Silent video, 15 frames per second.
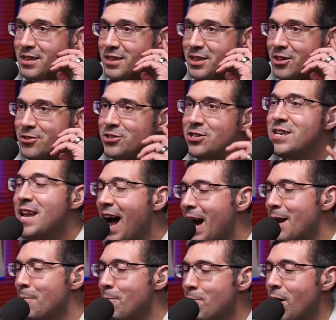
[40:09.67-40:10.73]
There's
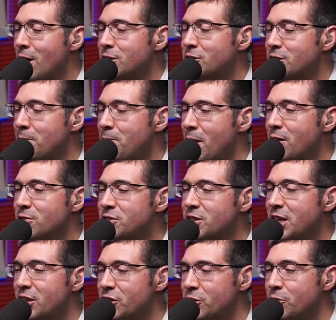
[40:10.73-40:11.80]
not much the Bills
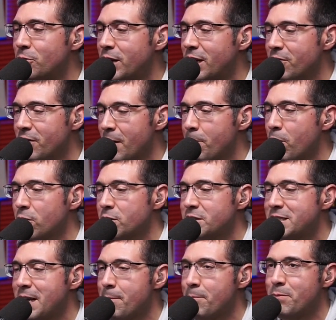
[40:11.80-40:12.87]
can do here that
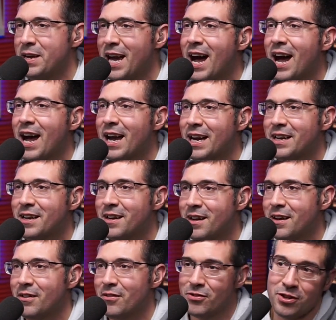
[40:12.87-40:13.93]
puts them behind
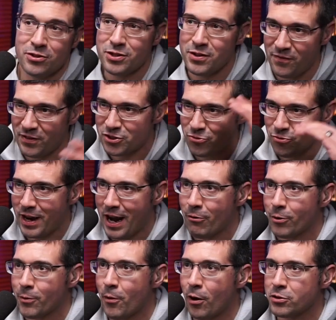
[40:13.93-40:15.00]
their divisional
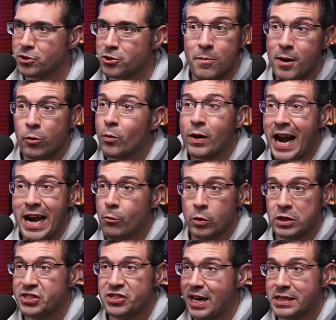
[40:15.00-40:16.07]
counterparts, no matter what
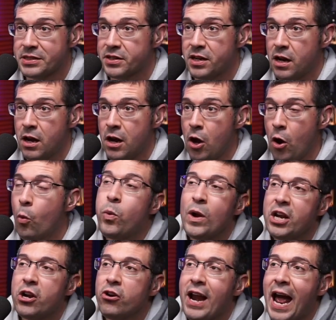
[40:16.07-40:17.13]
anyone says.
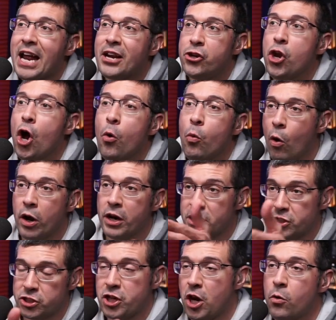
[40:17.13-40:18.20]
We could add no one
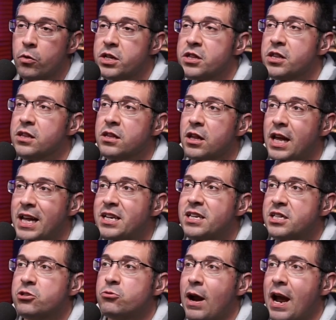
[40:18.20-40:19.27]
and just go into
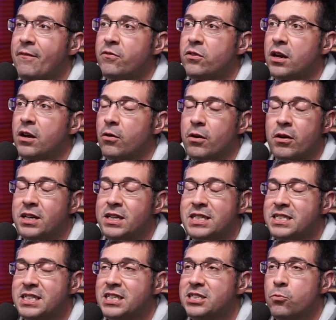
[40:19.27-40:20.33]
the draft or into
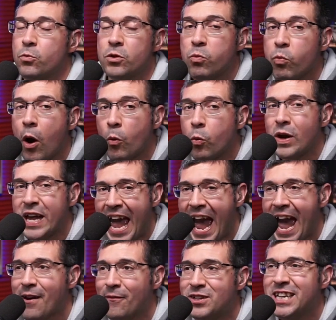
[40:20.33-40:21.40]
the season with what we
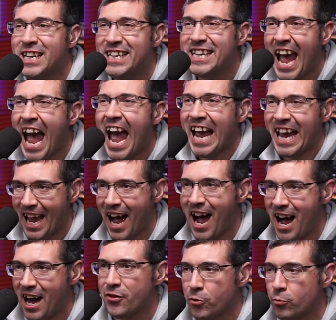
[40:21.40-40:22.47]
have today
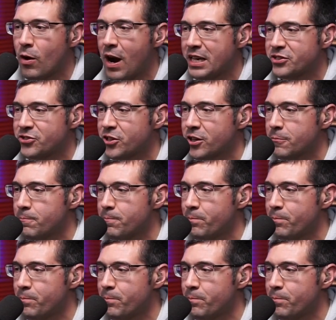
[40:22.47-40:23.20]
on the roster.